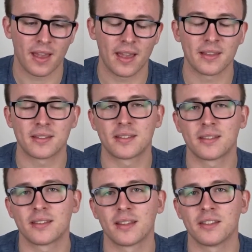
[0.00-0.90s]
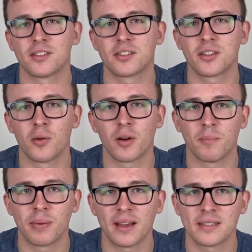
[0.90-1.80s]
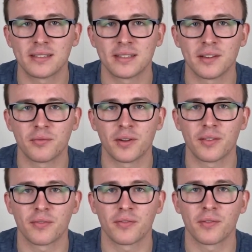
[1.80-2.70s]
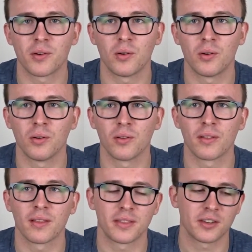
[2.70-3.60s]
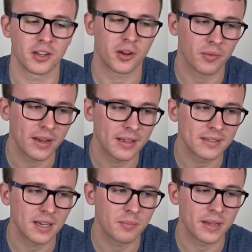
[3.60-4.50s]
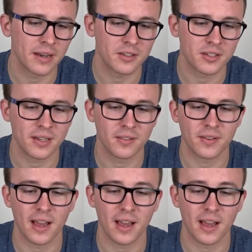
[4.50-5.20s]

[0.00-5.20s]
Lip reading: It's so competitive with all the degrees that have been achieved.